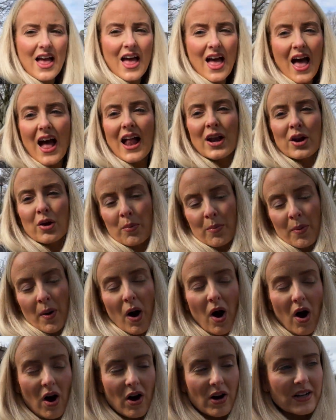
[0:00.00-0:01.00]
a little
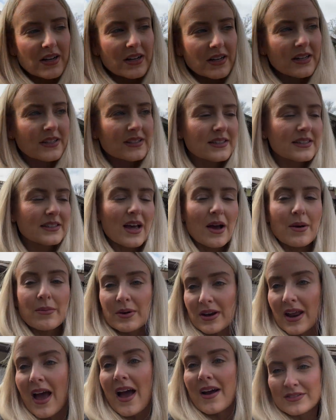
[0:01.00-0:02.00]
park. So now I'm
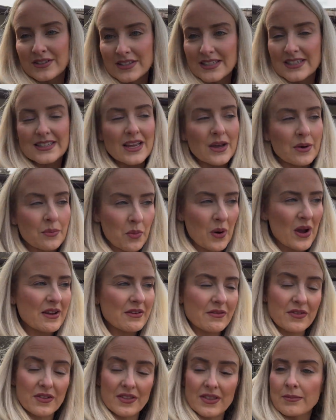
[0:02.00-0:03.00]
going to have to sit and
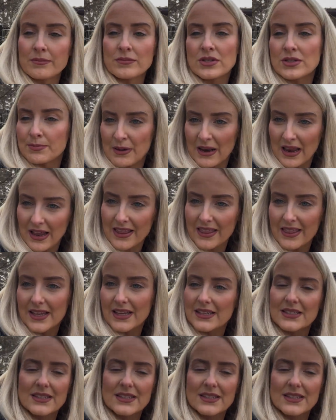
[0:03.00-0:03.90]
wait for them to play this.